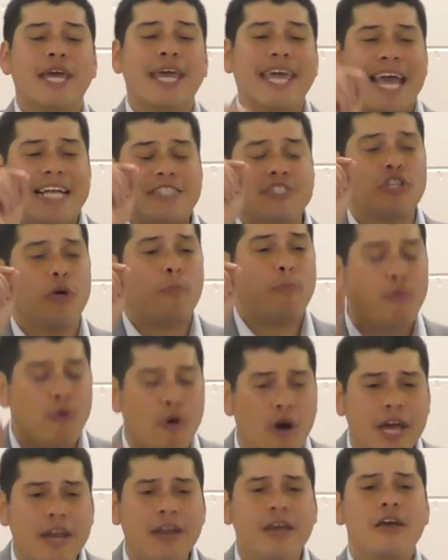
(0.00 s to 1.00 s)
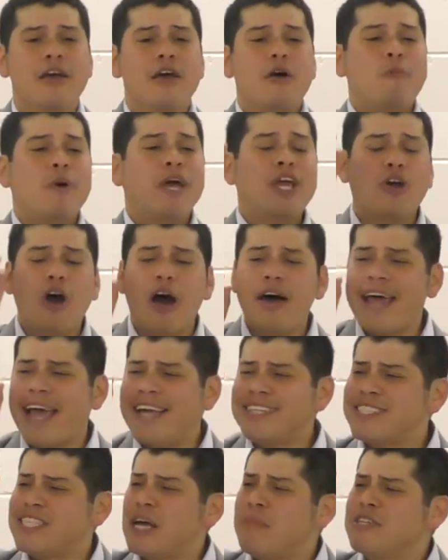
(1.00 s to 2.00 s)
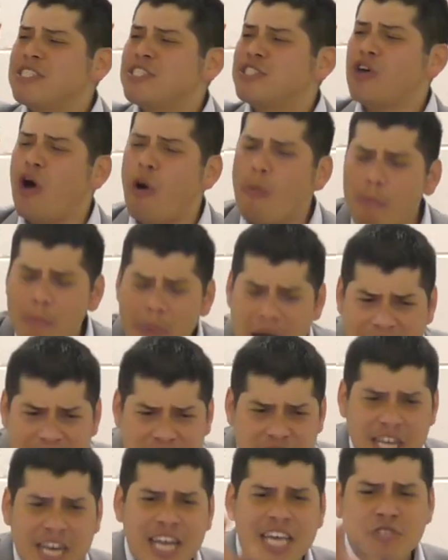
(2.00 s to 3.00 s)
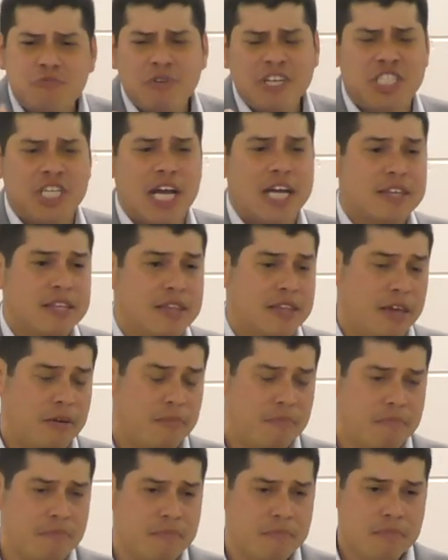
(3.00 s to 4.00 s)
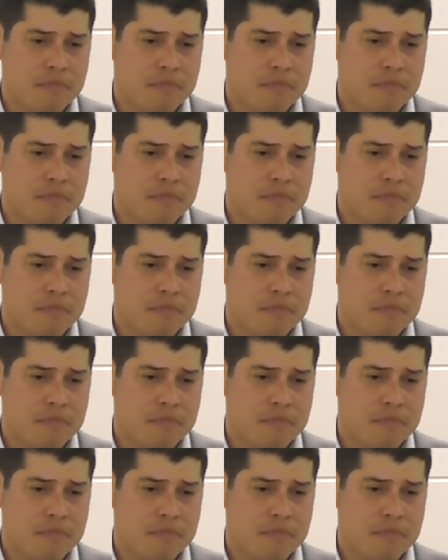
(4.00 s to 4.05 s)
can get to the point where God hates someone so much that He's rejected them.